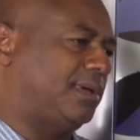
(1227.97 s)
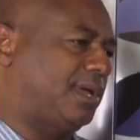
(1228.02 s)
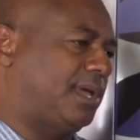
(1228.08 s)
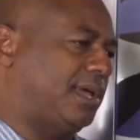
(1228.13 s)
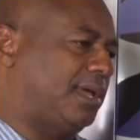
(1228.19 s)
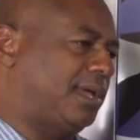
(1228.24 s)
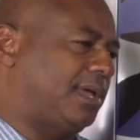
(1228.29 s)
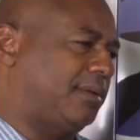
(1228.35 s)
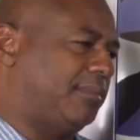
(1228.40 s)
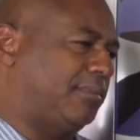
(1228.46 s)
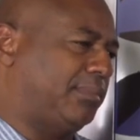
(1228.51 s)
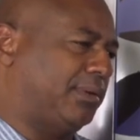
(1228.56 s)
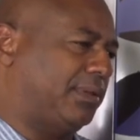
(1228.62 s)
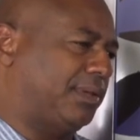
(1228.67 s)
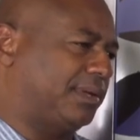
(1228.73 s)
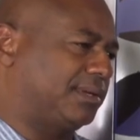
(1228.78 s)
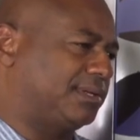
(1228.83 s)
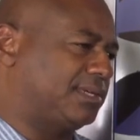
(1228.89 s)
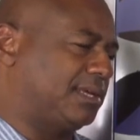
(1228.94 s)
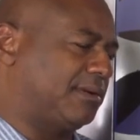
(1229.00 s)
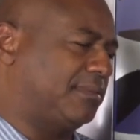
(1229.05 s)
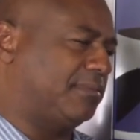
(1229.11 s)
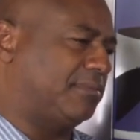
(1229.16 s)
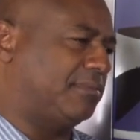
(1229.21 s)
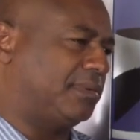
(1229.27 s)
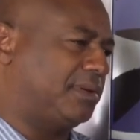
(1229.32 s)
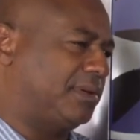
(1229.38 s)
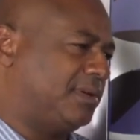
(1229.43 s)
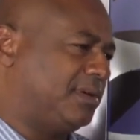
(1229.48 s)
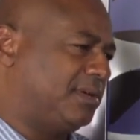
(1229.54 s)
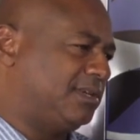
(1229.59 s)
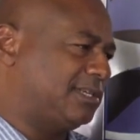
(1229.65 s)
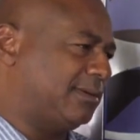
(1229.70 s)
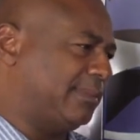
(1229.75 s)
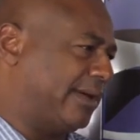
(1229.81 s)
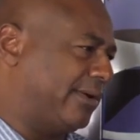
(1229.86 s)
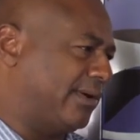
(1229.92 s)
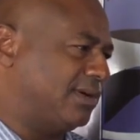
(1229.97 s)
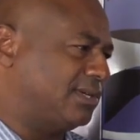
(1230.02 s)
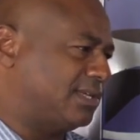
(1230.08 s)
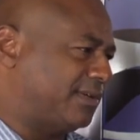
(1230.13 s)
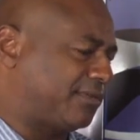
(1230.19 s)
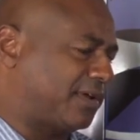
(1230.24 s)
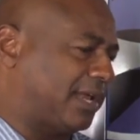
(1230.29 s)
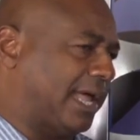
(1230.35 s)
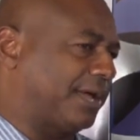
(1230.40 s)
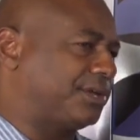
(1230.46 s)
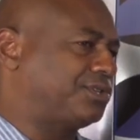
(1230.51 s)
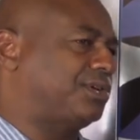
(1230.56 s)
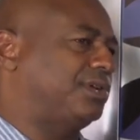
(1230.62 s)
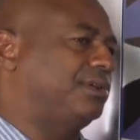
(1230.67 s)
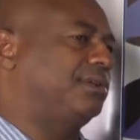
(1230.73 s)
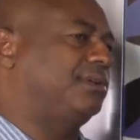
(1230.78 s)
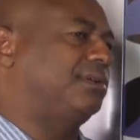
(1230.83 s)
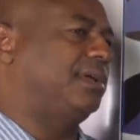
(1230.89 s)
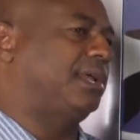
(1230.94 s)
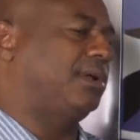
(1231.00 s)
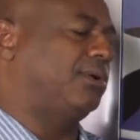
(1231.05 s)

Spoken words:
and building some areas of connection, and